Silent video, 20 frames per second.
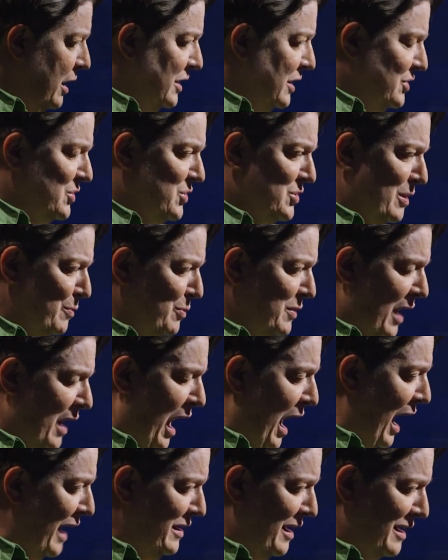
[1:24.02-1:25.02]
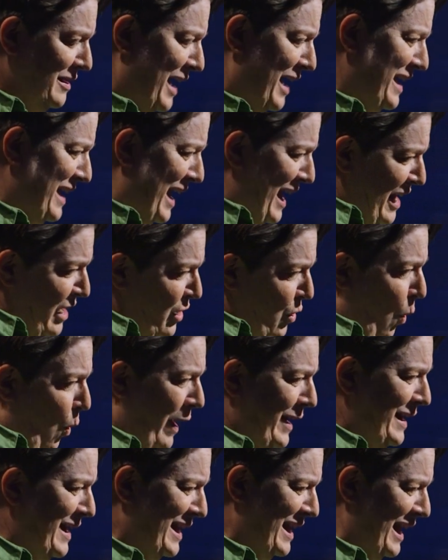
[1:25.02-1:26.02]
There's some, I, I can't
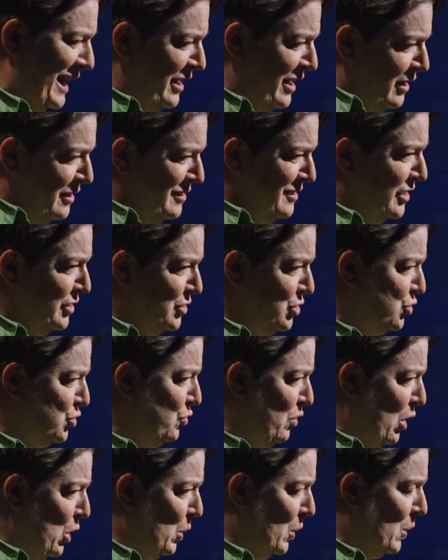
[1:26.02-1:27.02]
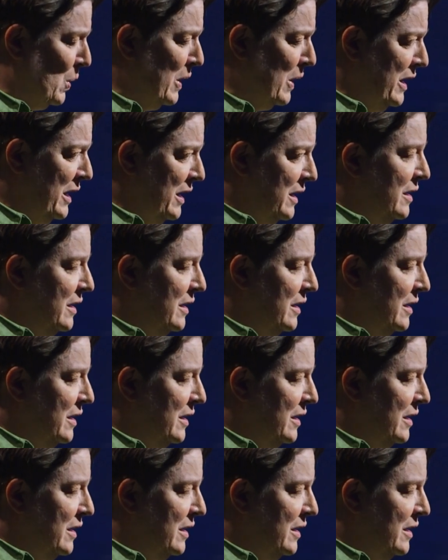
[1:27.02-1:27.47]
quite get it in control.